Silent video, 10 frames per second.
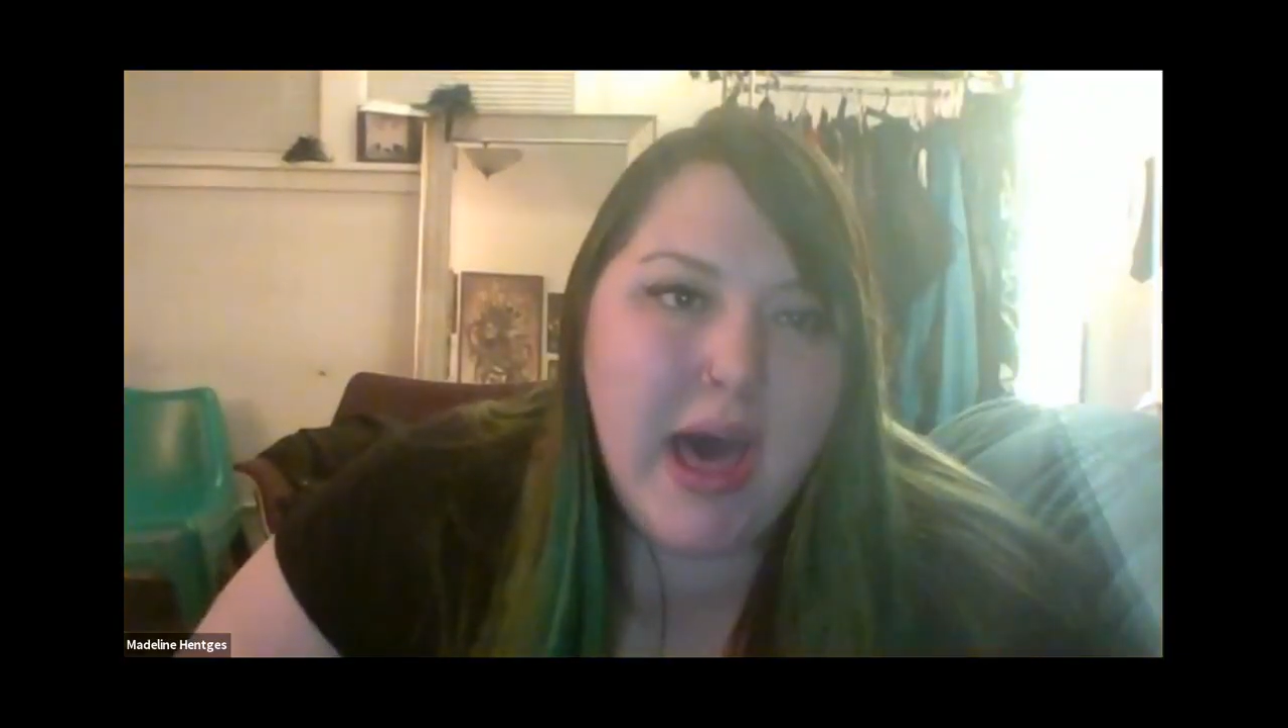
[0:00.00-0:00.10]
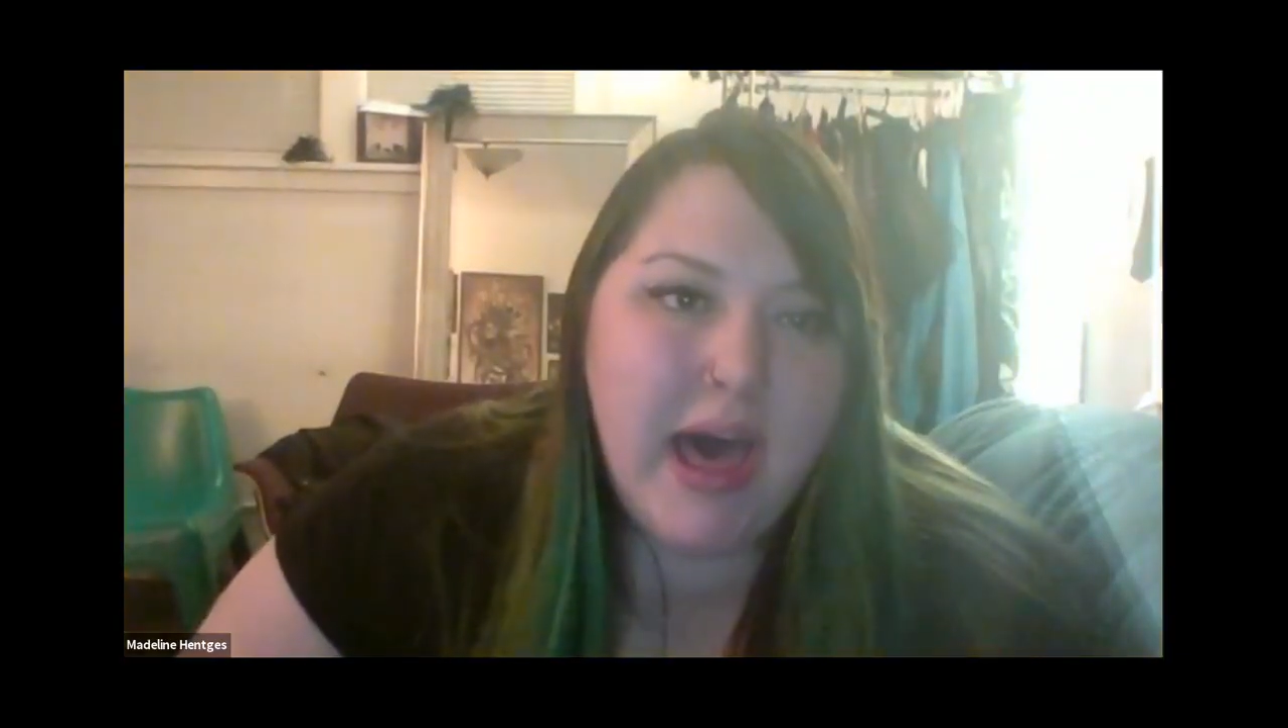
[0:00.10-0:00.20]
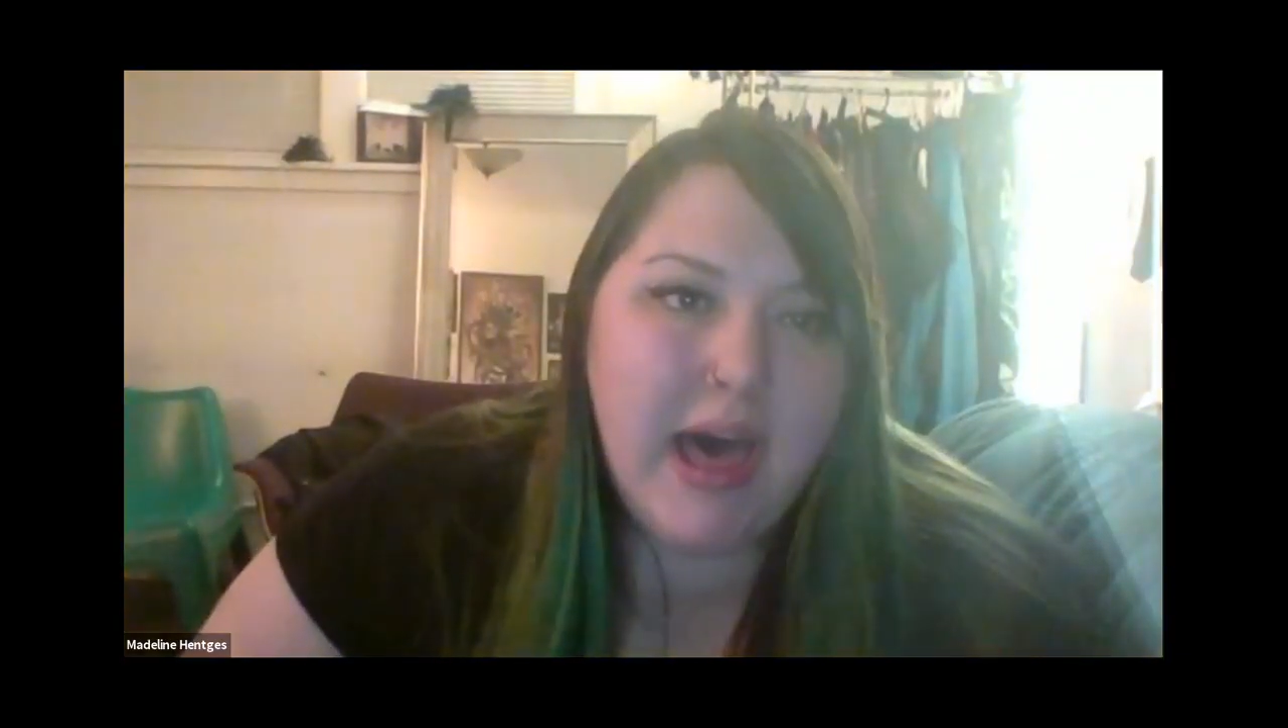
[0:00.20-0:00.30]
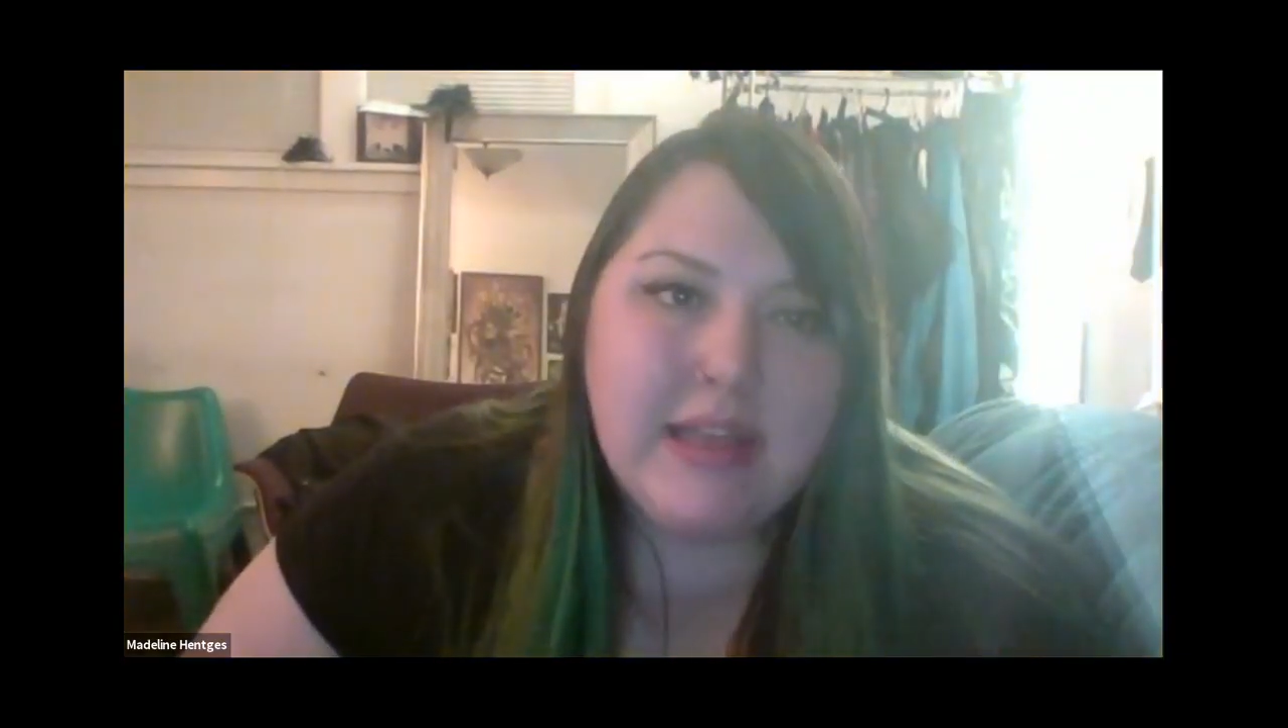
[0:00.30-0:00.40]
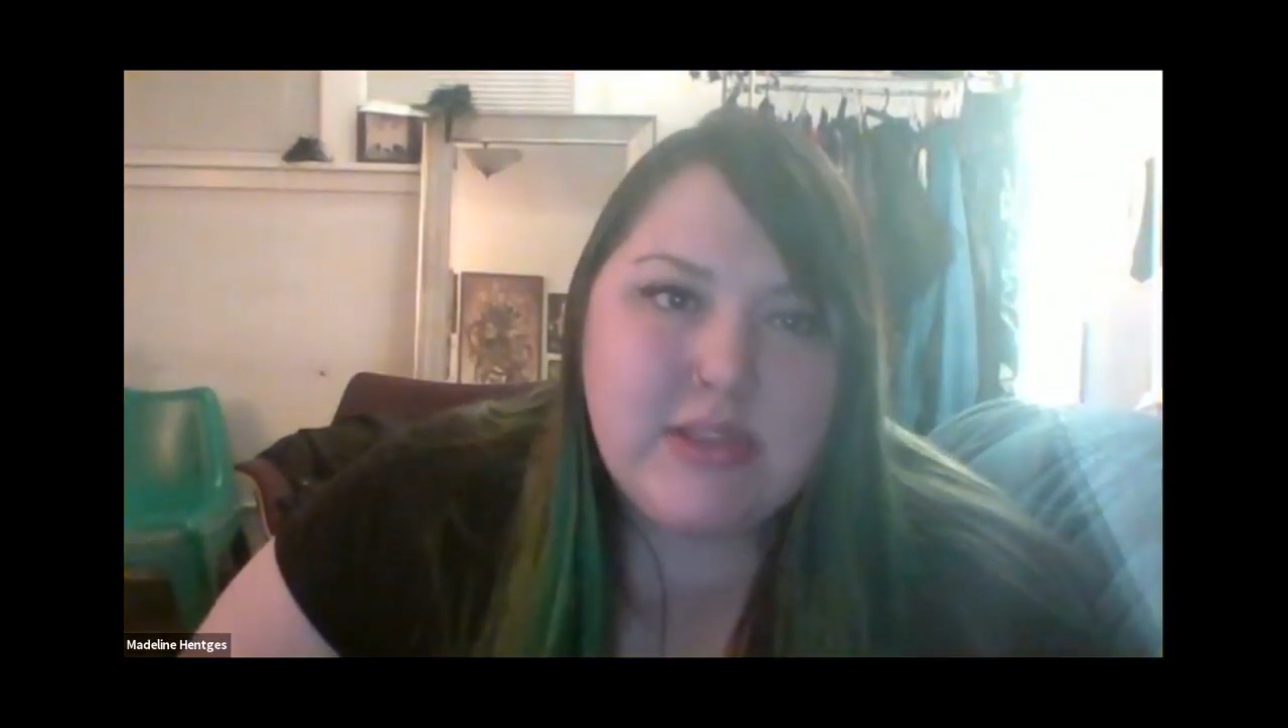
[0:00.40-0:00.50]
So
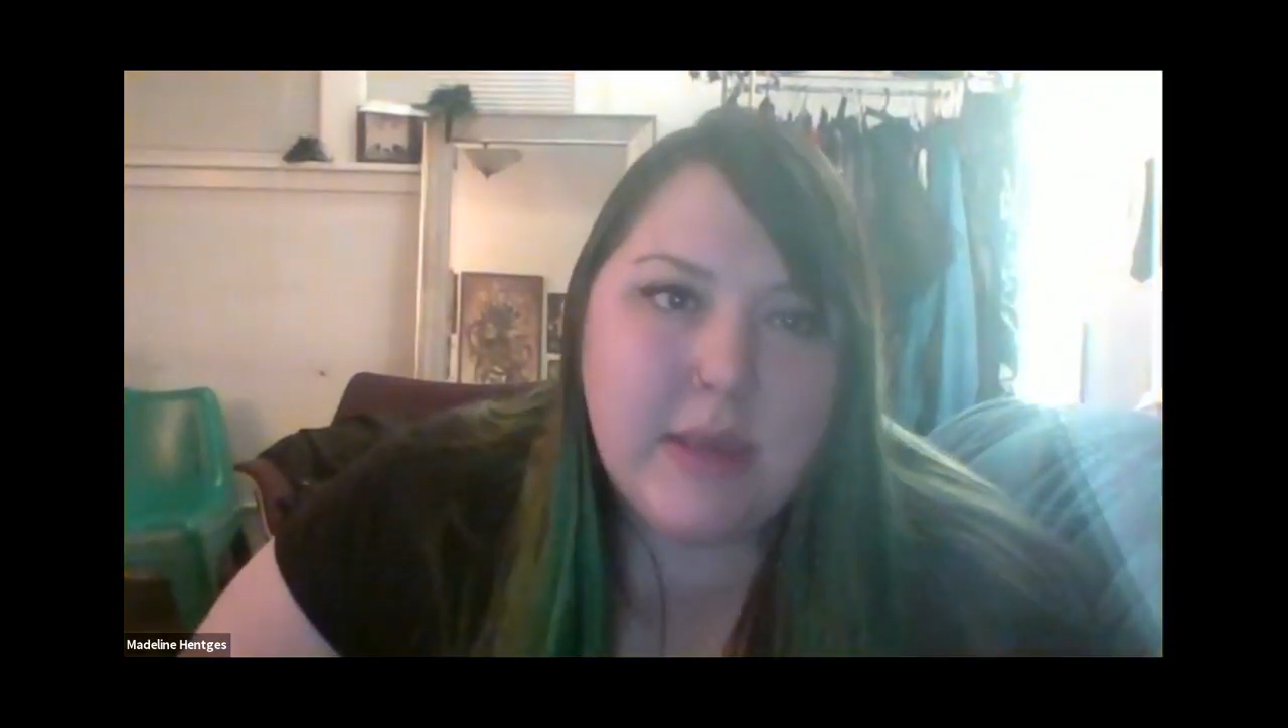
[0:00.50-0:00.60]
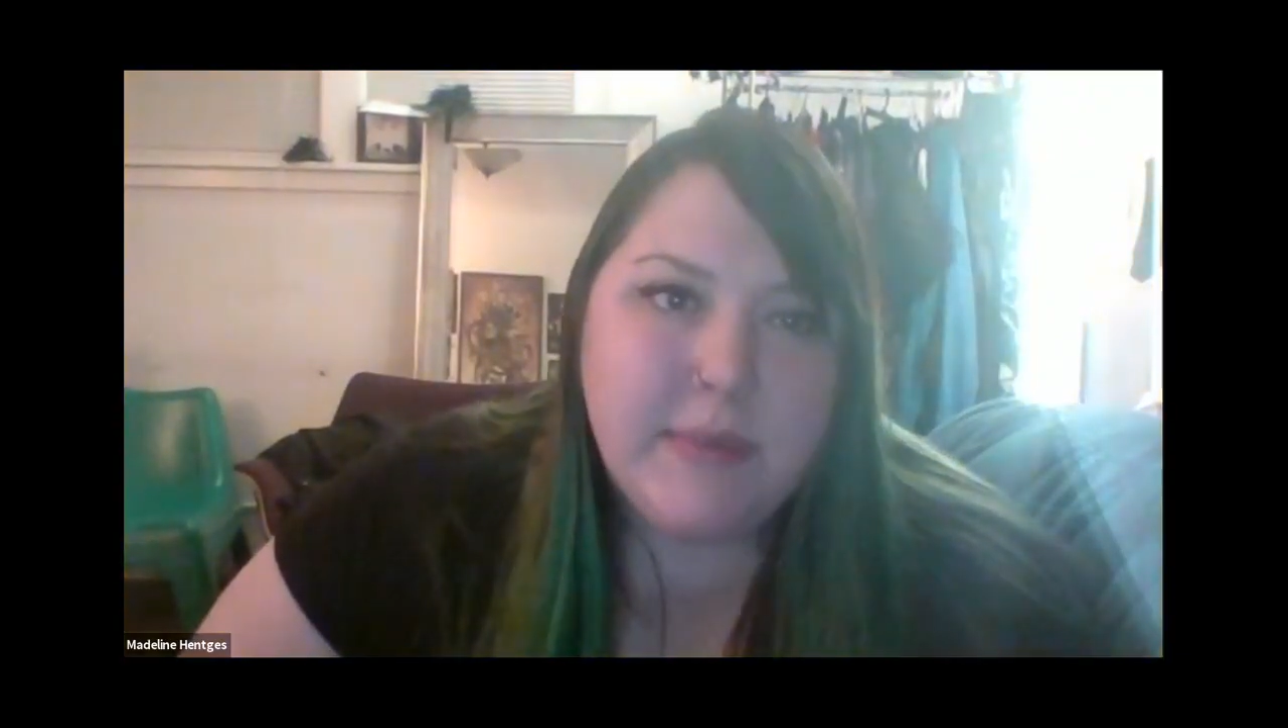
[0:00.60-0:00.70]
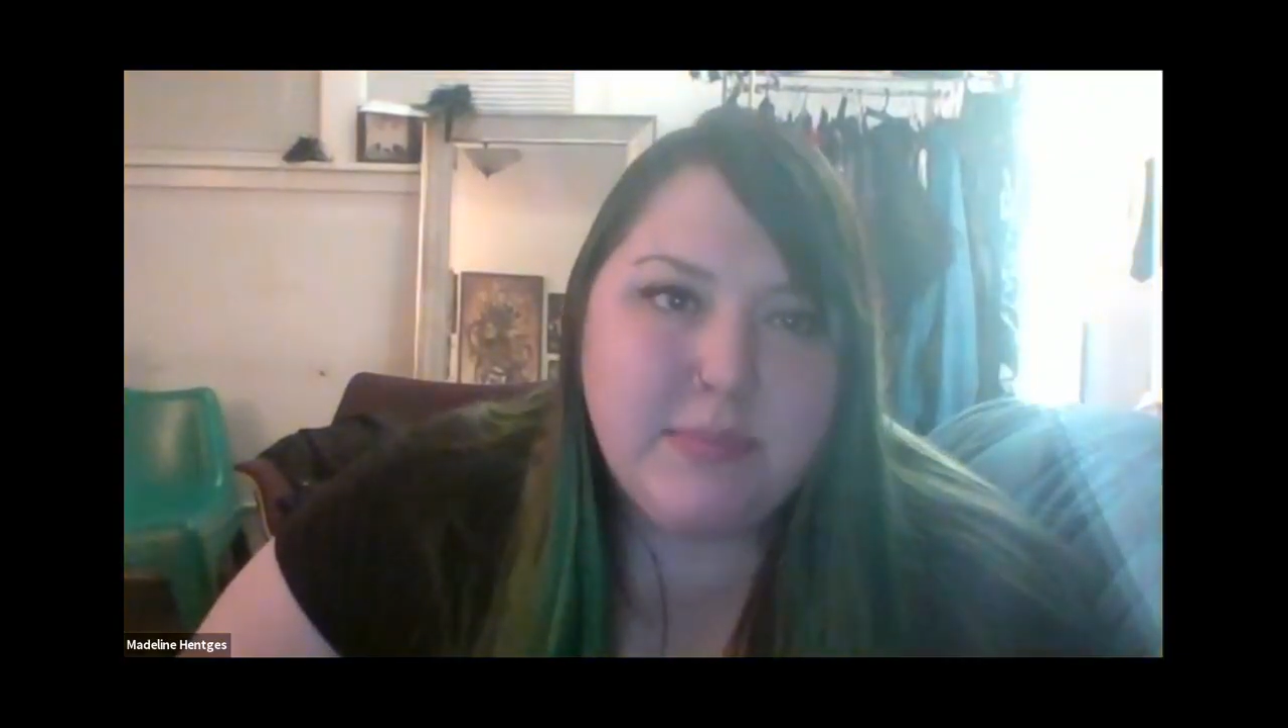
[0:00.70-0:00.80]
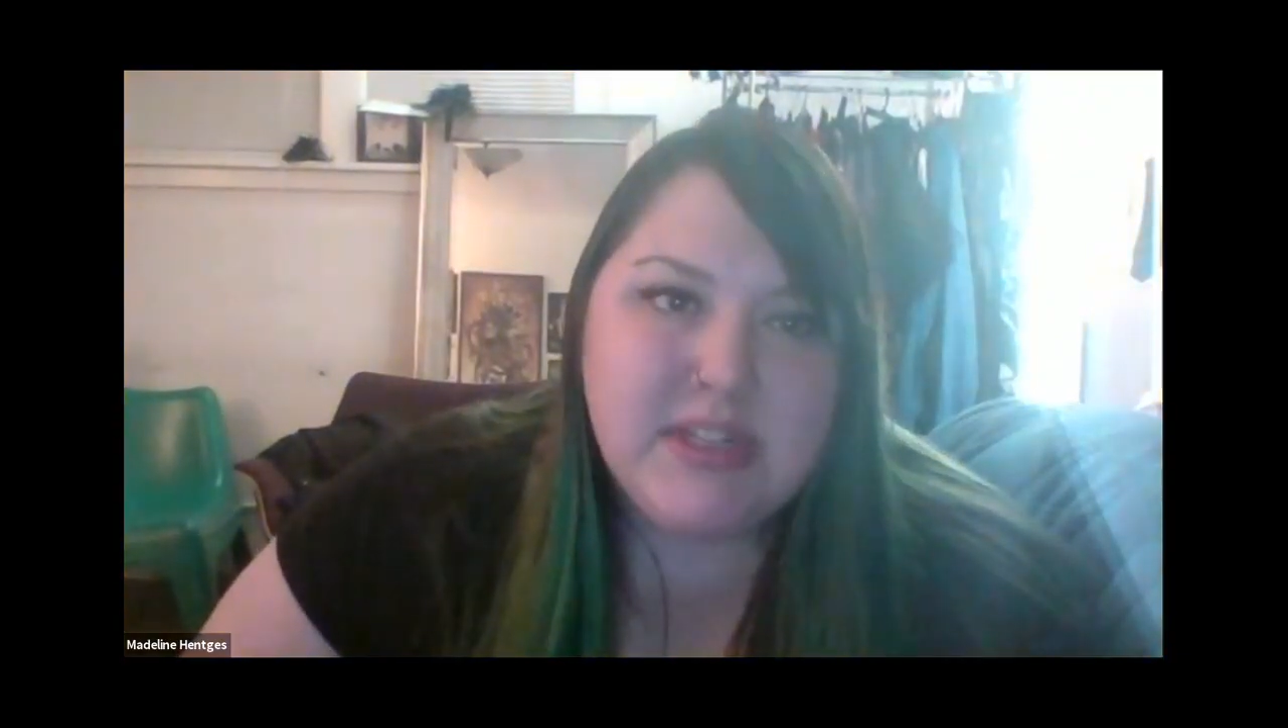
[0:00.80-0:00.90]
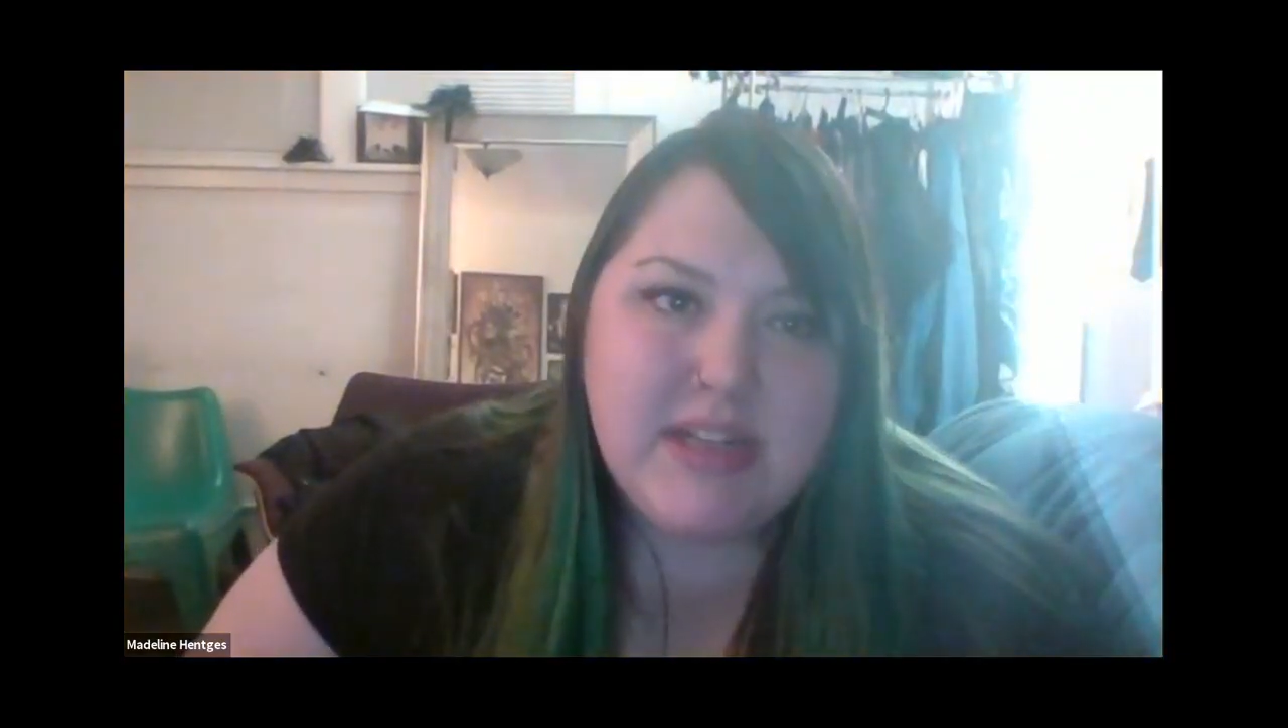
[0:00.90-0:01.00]
I'm
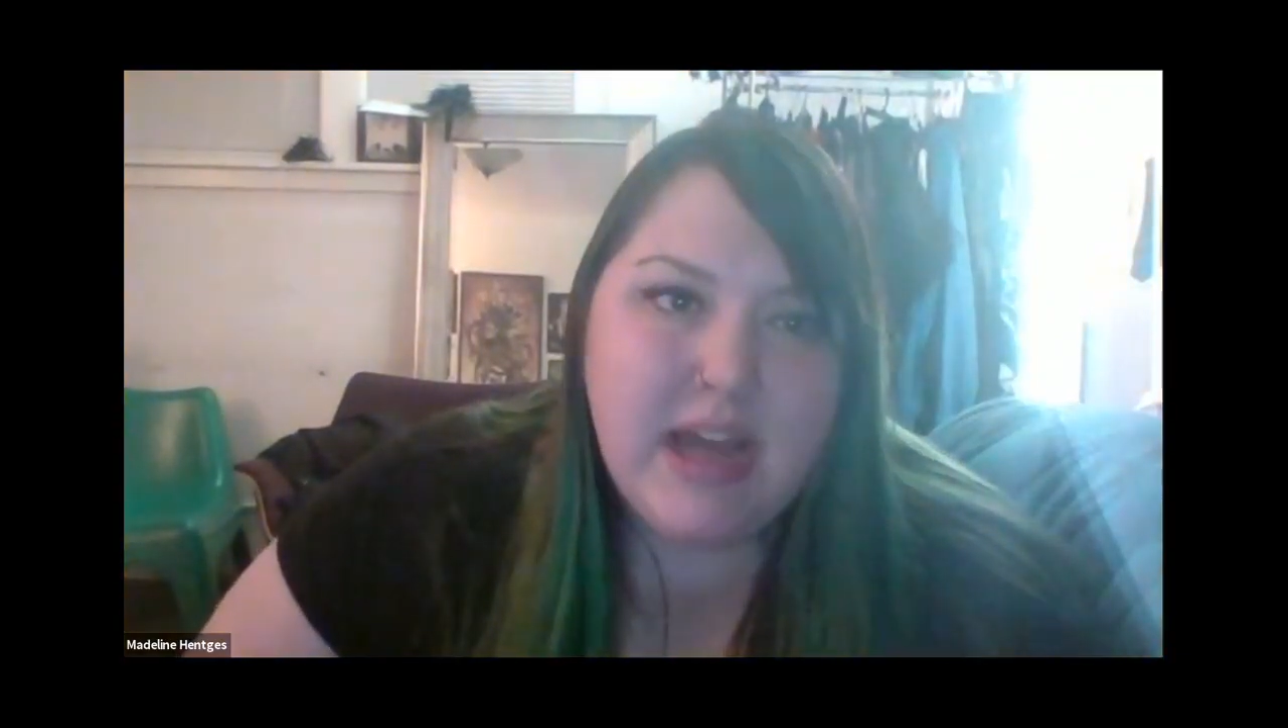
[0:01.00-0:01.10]
going to print it